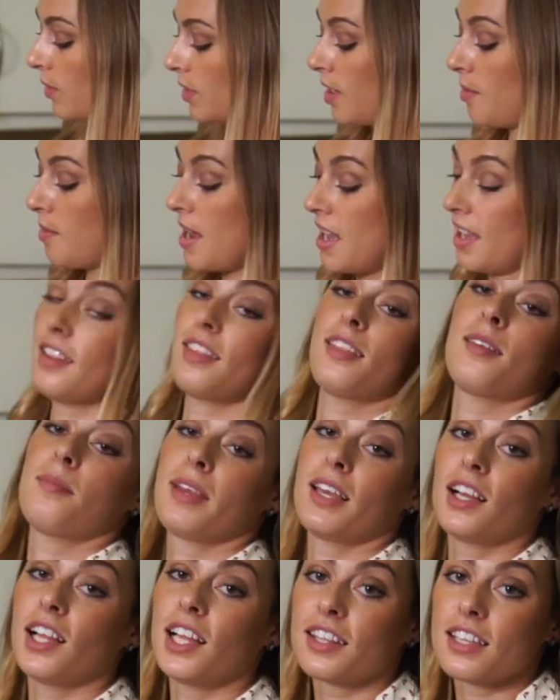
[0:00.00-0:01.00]
when you're making the
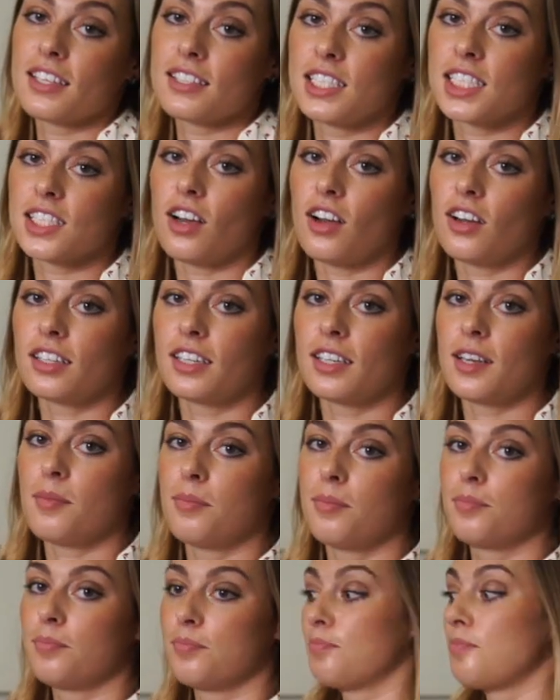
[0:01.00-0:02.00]
meal, this is all going
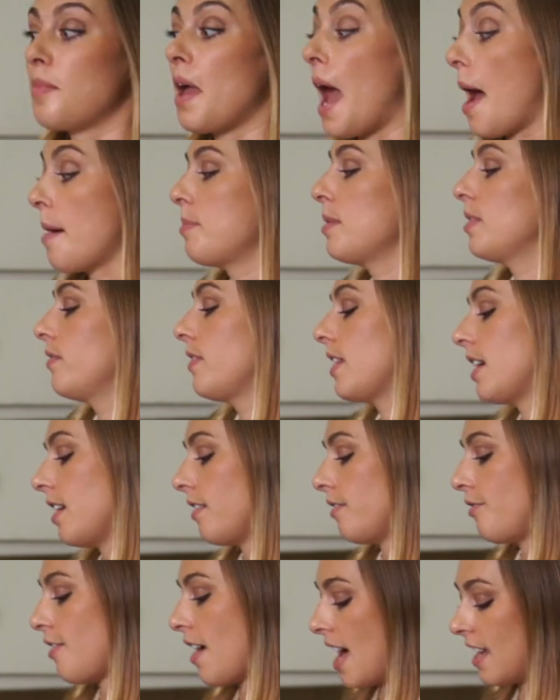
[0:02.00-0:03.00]
to happen
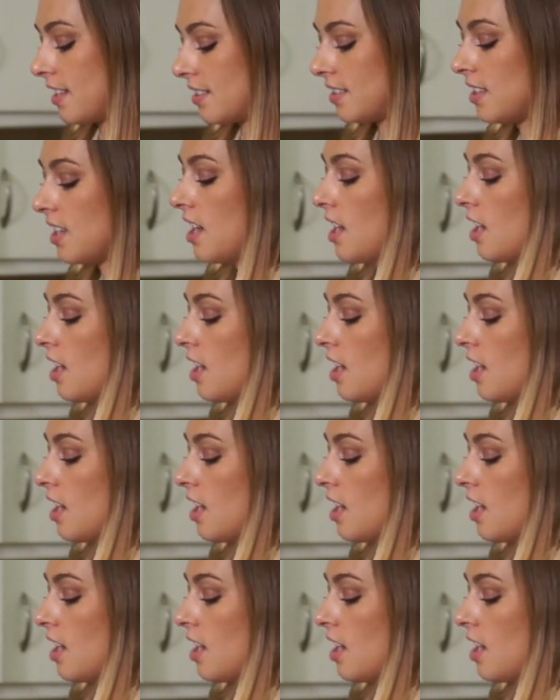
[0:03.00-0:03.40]
very fast.